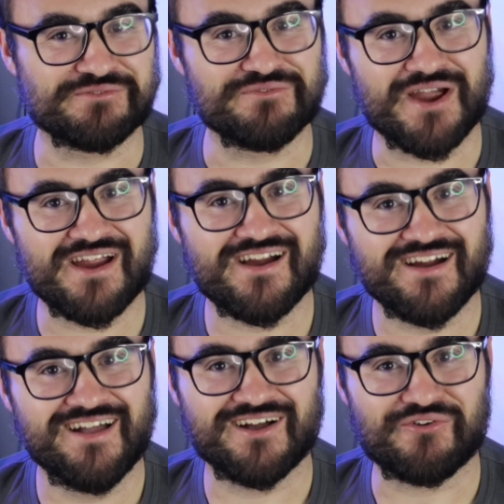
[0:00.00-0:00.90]

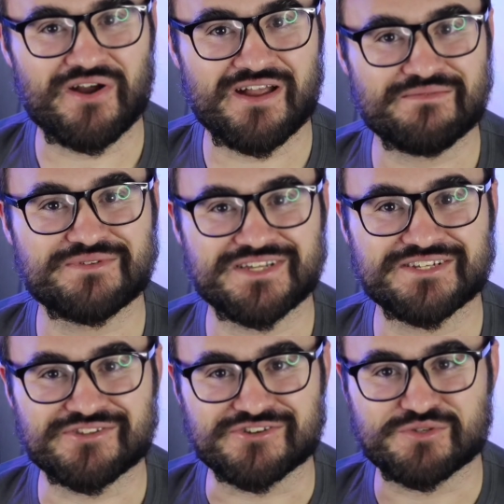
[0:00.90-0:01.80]
rare. Aquariums
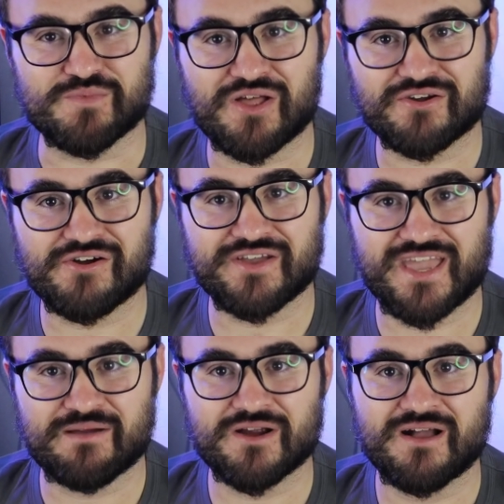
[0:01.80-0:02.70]
tend to look smaller on
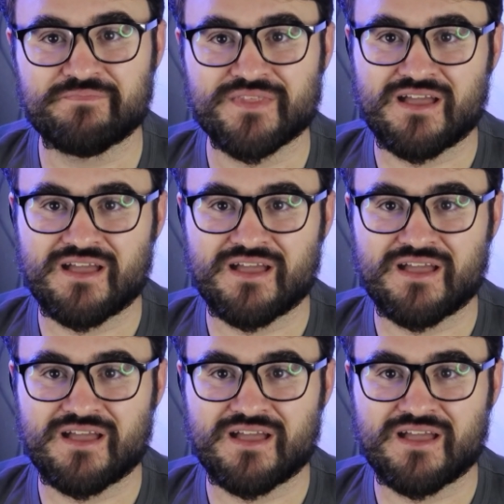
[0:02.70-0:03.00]
camera.